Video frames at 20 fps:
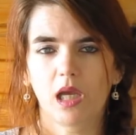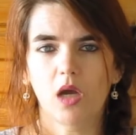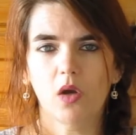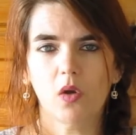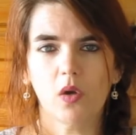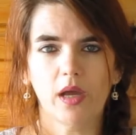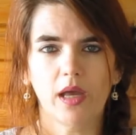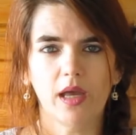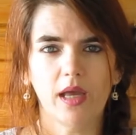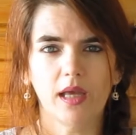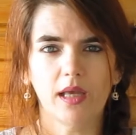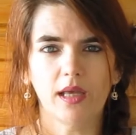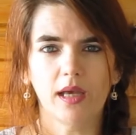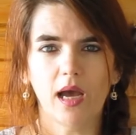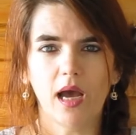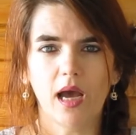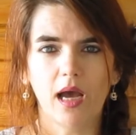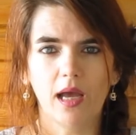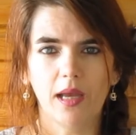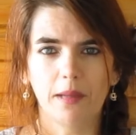Okay,
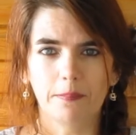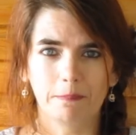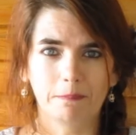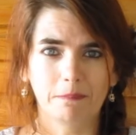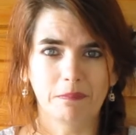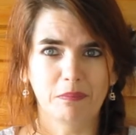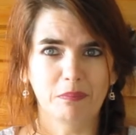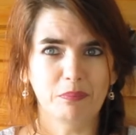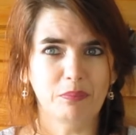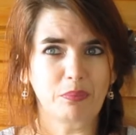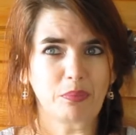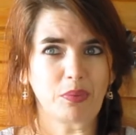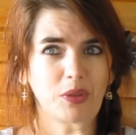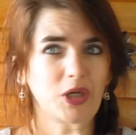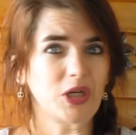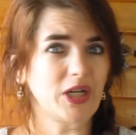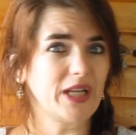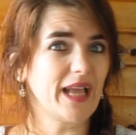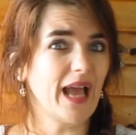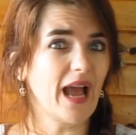I'm
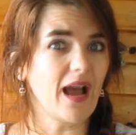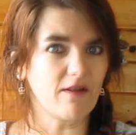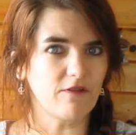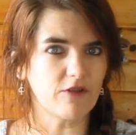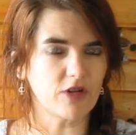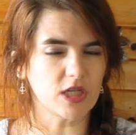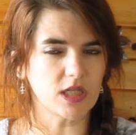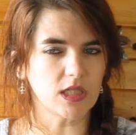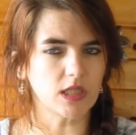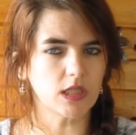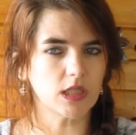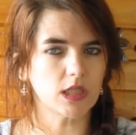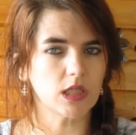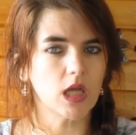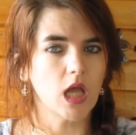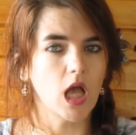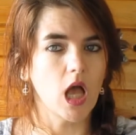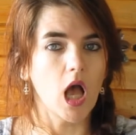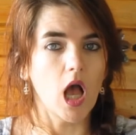pretty average.